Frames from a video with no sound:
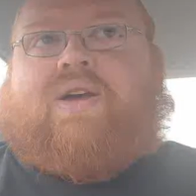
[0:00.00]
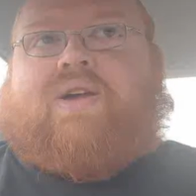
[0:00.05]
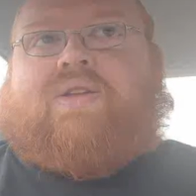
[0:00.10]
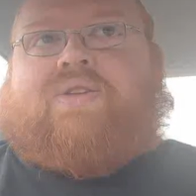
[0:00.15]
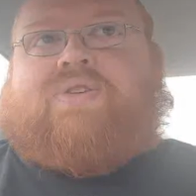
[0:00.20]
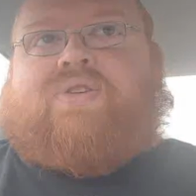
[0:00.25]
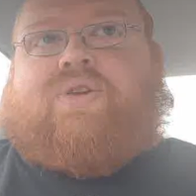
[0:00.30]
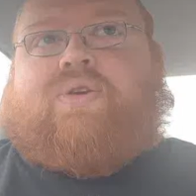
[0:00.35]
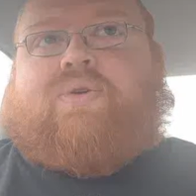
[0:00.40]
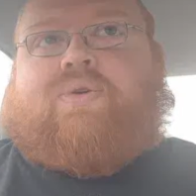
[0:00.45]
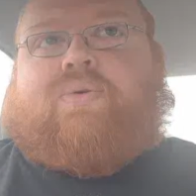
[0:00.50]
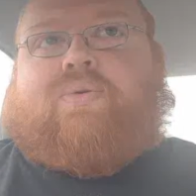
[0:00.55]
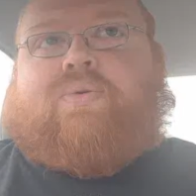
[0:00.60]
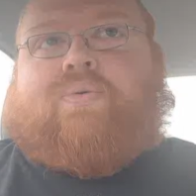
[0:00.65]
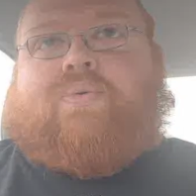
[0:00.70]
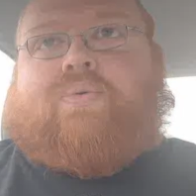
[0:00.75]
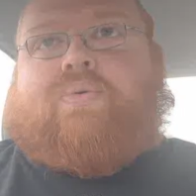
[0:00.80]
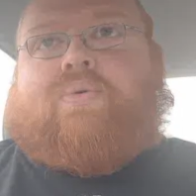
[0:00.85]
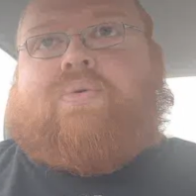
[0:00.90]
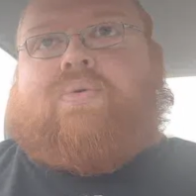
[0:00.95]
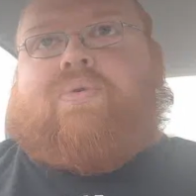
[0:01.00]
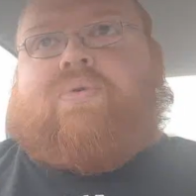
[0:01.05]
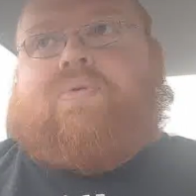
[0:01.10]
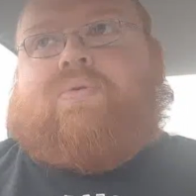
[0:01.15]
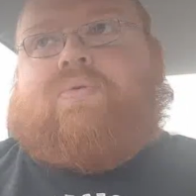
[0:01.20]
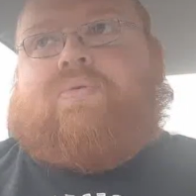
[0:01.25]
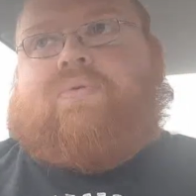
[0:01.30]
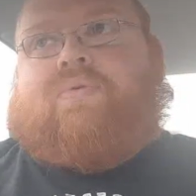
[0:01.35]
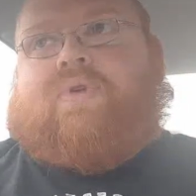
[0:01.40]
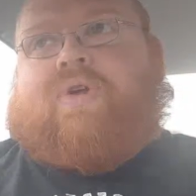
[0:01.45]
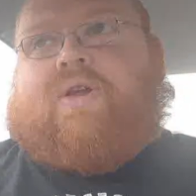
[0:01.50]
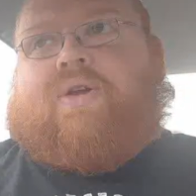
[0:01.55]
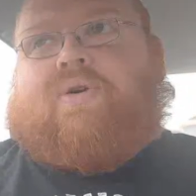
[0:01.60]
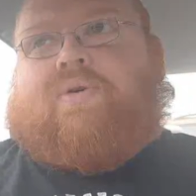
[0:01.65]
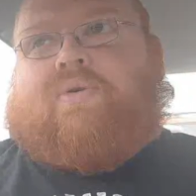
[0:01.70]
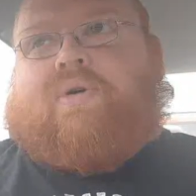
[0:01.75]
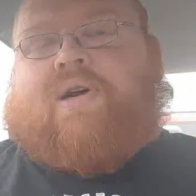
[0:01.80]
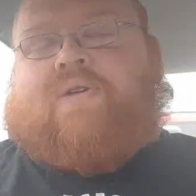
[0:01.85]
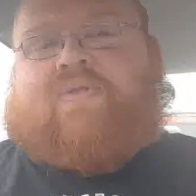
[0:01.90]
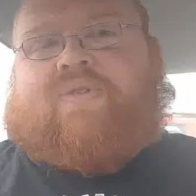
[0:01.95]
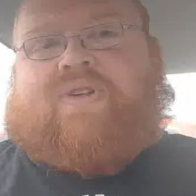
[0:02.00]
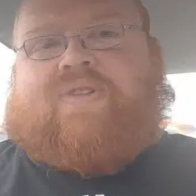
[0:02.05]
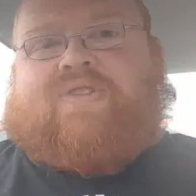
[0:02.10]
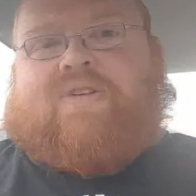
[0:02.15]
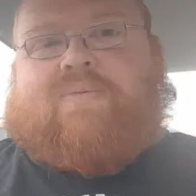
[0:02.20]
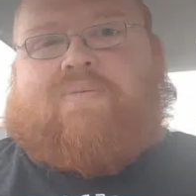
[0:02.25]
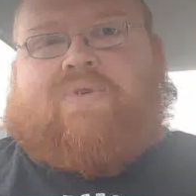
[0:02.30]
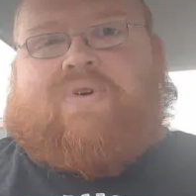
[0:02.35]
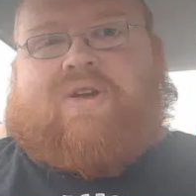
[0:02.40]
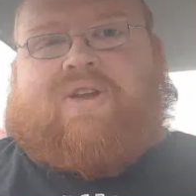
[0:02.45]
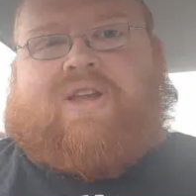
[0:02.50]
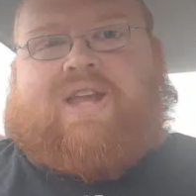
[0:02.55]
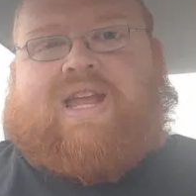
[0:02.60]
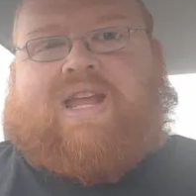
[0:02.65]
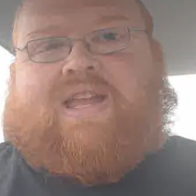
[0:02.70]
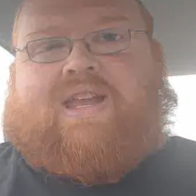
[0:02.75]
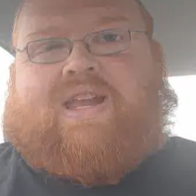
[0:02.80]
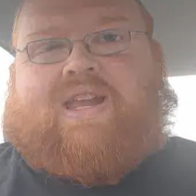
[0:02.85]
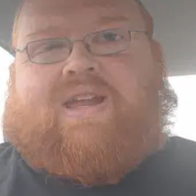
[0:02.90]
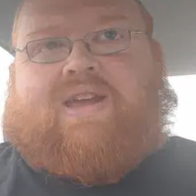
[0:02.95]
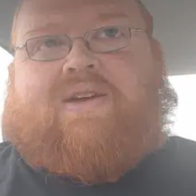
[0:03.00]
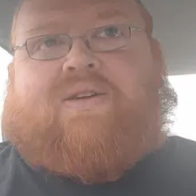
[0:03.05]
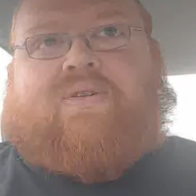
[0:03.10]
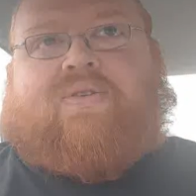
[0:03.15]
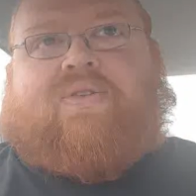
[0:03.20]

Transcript: to roughly somewhere in India with